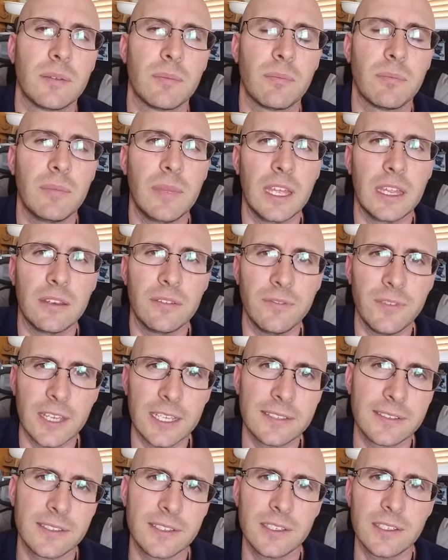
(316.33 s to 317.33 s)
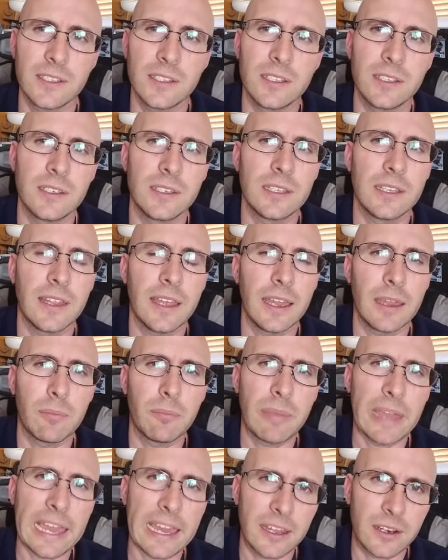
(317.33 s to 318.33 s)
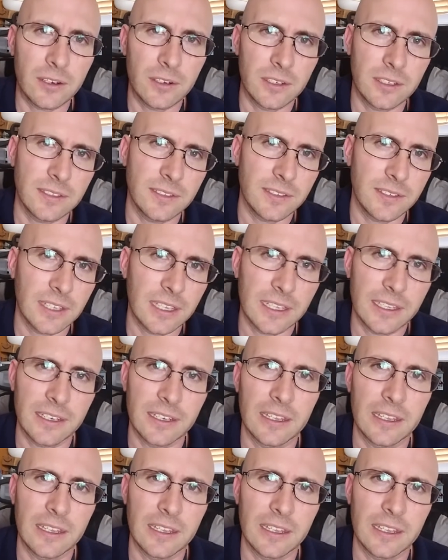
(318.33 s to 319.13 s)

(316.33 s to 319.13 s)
manifested, that pattern is set,